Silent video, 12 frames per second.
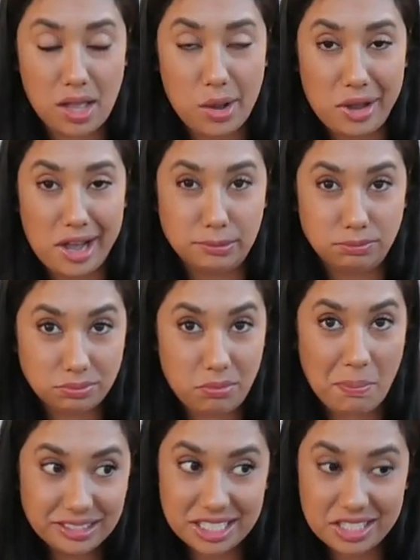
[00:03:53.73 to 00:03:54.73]
Oh yeah,
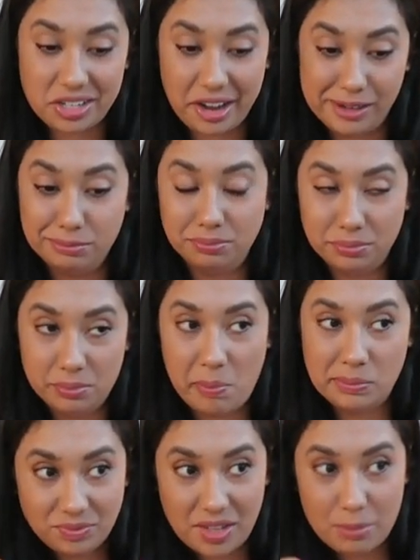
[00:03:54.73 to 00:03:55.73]
it's good.
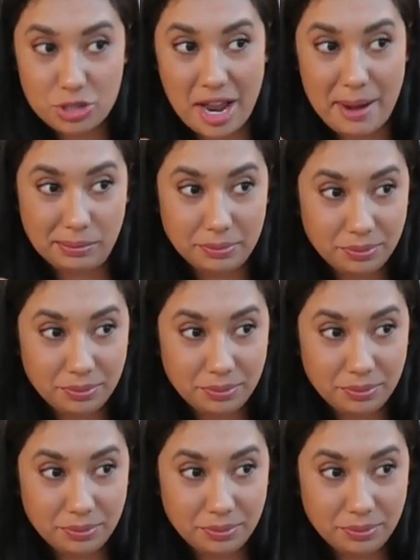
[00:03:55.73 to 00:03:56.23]
Come try it.